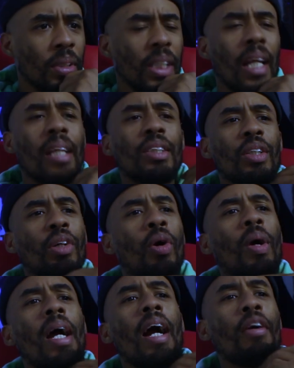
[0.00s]
Shout out to the
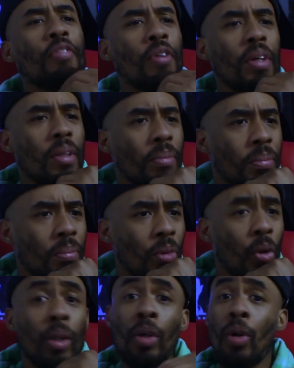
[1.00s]
choreographer
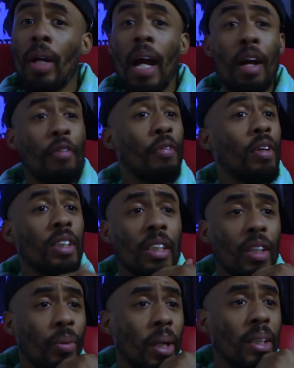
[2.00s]
or the choreographers
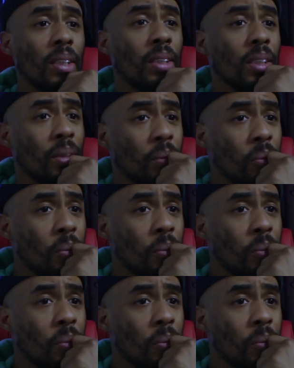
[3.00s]
and directors.